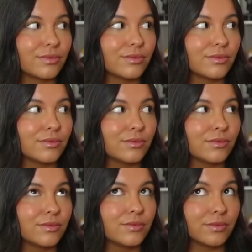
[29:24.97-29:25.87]

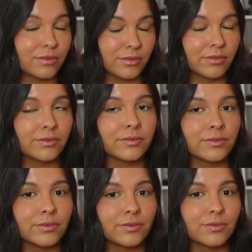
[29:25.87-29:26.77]

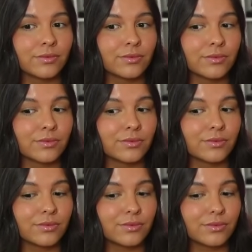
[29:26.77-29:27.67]

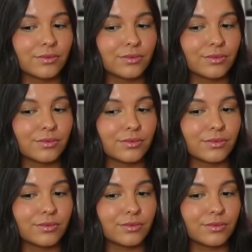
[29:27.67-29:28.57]

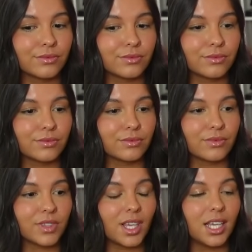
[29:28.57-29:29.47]

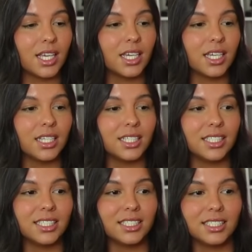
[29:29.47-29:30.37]

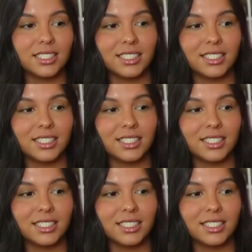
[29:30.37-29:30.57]
(not speaking)